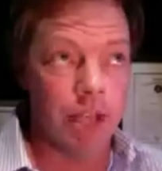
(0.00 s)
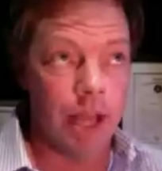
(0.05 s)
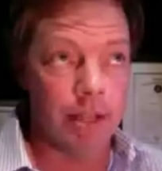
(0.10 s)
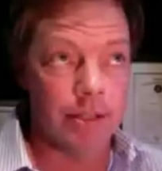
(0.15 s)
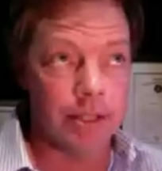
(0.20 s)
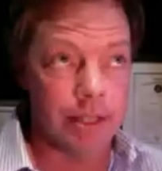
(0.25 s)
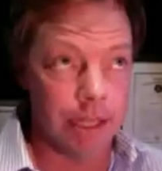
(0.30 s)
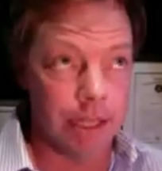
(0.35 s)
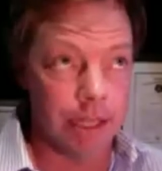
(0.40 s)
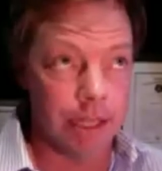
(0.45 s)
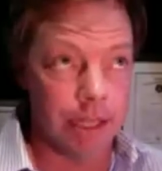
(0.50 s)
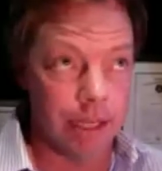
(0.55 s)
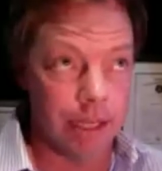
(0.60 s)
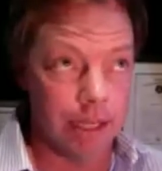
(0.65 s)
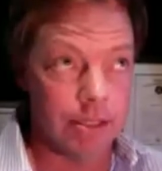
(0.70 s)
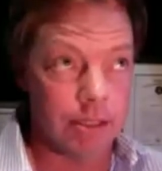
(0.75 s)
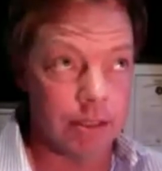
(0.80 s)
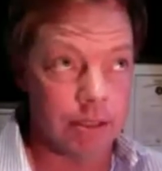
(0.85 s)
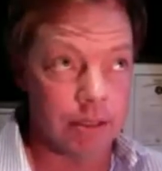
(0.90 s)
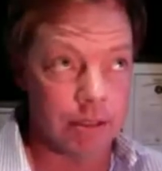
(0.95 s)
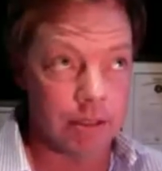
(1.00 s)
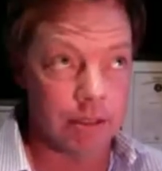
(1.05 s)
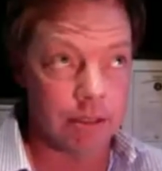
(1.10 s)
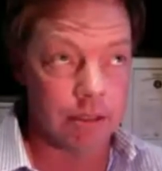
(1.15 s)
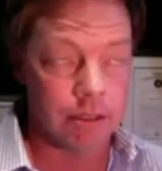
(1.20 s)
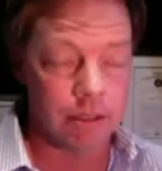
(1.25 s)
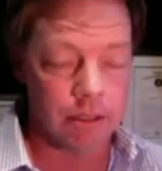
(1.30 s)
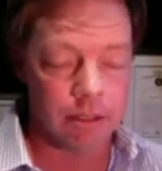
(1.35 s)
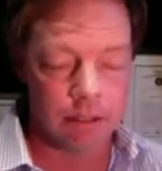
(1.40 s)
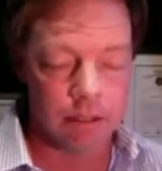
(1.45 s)
does this
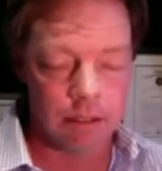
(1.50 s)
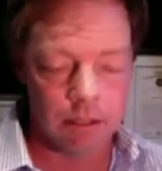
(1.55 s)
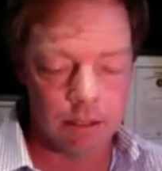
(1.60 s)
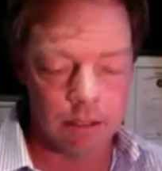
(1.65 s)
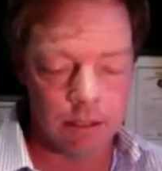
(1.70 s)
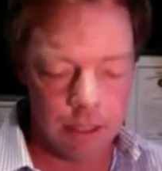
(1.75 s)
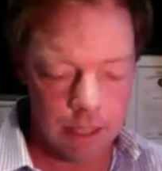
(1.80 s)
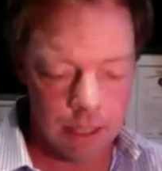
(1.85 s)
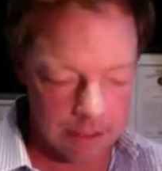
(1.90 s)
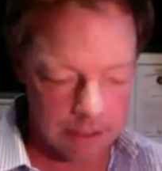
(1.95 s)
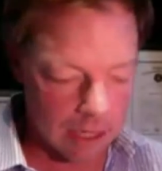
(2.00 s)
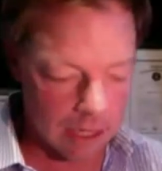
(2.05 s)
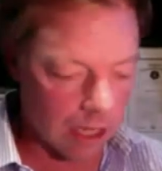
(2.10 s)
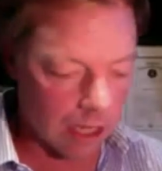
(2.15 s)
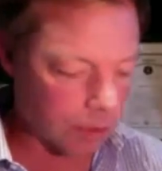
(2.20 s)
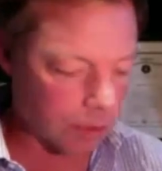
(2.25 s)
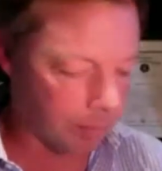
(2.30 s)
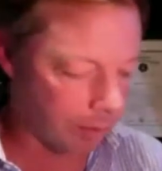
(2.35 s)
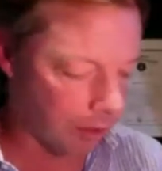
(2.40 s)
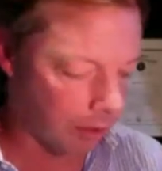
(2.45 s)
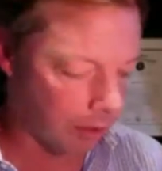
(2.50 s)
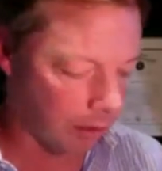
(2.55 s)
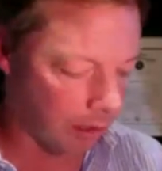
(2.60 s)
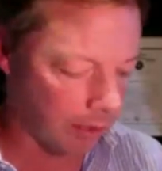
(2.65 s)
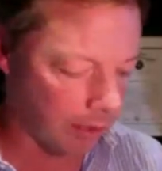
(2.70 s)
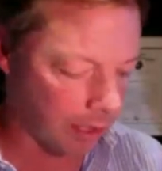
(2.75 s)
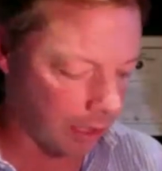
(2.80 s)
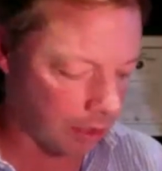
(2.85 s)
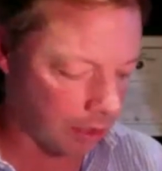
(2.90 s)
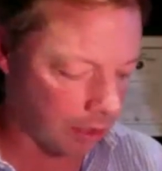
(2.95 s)
as an
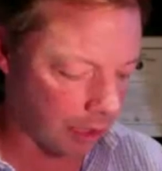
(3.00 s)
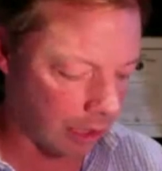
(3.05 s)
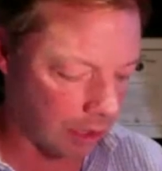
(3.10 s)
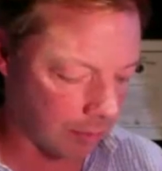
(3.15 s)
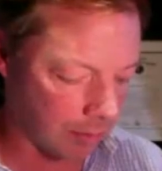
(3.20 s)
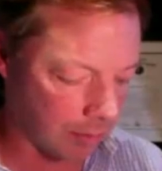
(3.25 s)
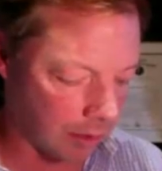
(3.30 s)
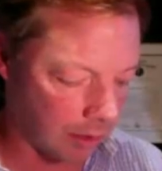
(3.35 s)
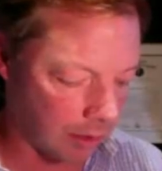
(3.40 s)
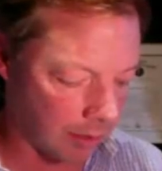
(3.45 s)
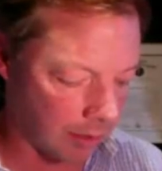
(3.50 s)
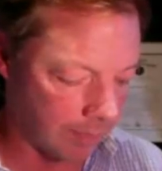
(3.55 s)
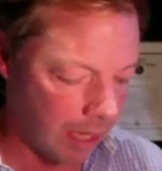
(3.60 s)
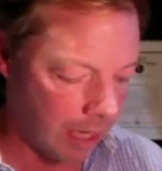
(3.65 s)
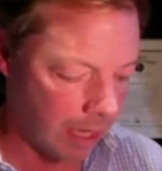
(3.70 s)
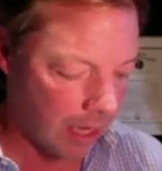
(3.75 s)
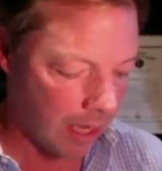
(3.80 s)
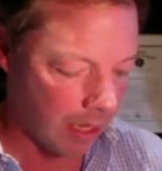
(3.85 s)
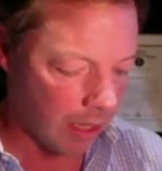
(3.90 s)
entrepreneur or potential entrepreneur,